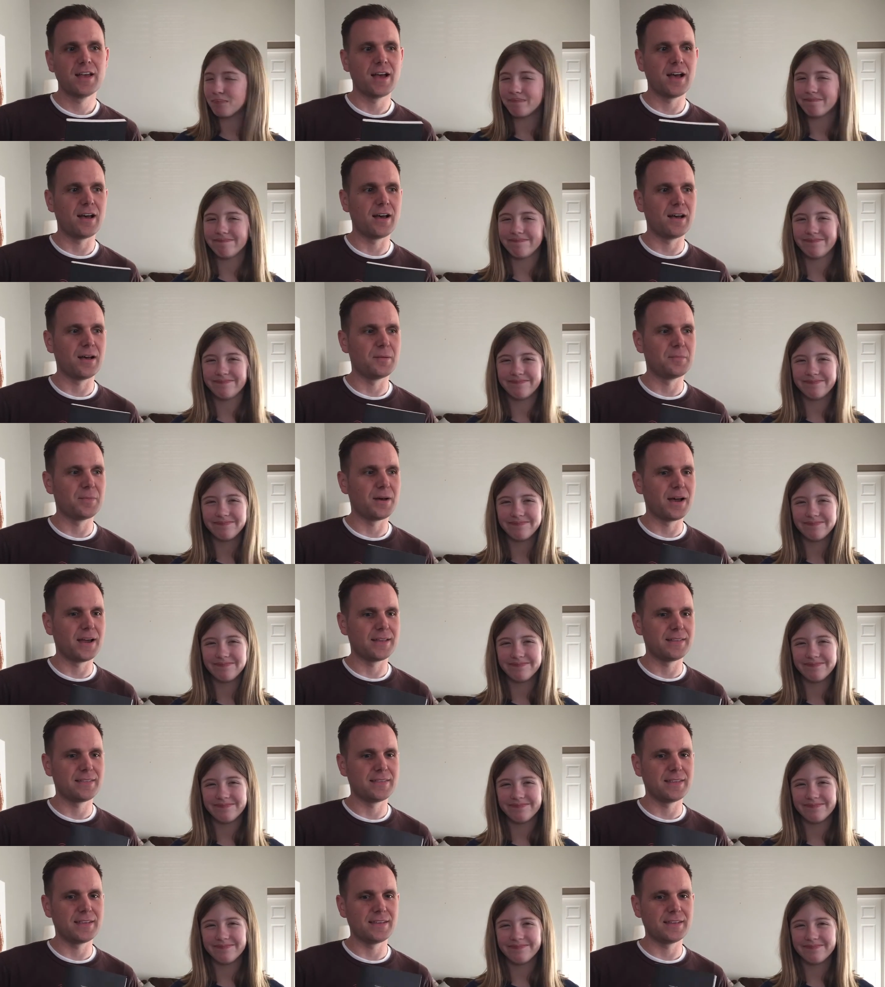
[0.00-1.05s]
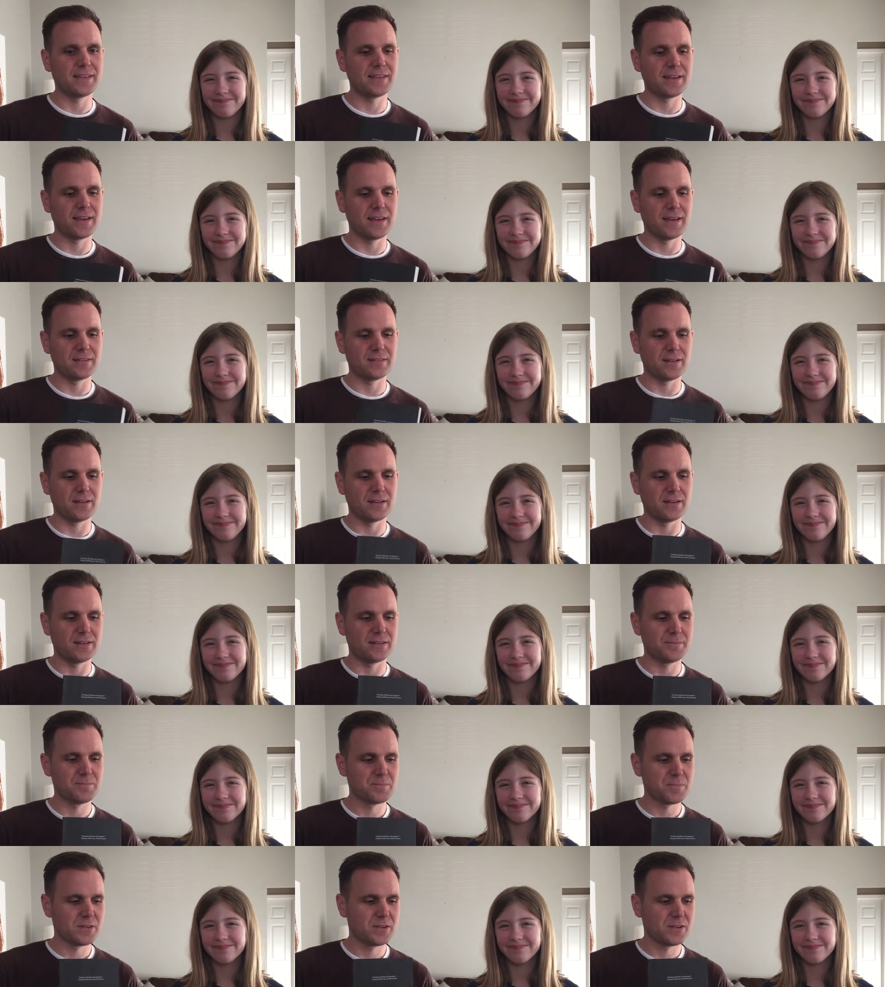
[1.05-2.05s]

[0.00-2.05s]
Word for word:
Speaker 1: um, I think, and a uh,